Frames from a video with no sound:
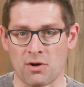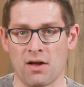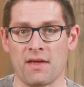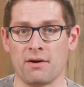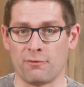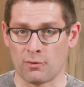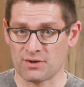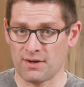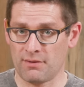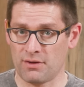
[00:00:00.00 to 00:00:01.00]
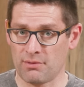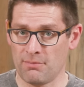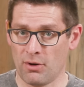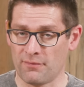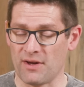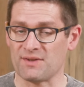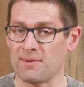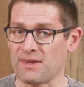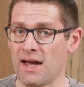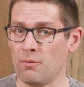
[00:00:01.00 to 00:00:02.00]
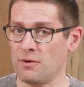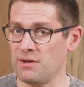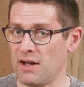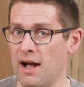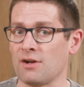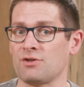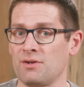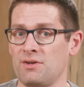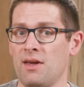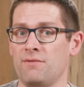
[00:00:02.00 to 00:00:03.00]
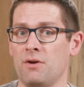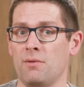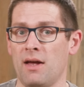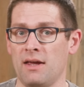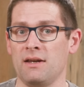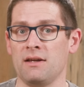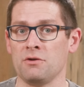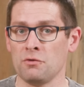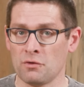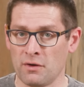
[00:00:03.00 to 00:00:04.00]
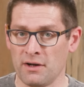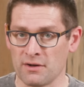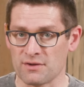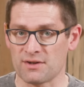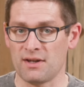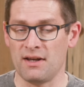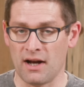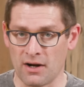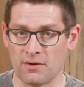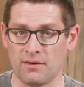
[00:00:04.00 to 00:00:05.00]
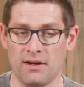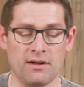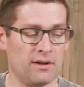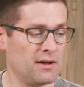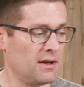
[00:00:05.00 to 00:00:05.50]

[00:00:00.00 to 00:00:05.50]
will call that a four seventy-three bolt face, but that wouldn't actually give you any clearance inherently.